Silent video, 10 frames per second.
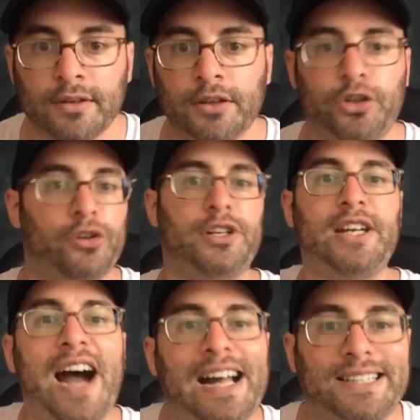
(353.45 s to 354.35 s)
Your
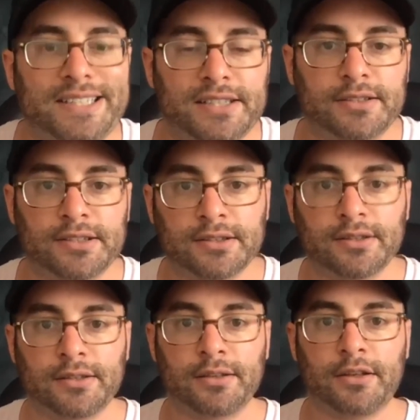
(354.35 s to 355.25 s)
yachts,
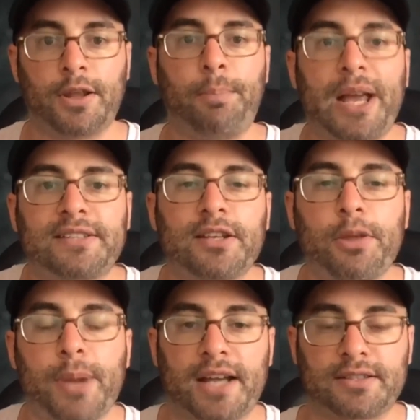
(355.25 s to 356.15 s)
the best of the
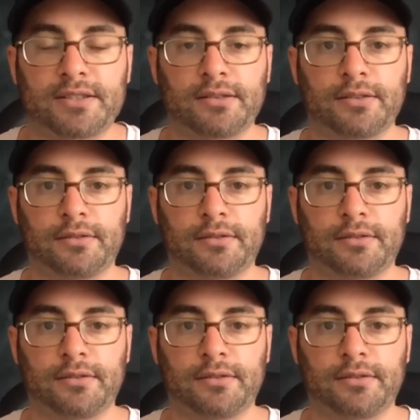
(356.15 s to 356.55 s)
best,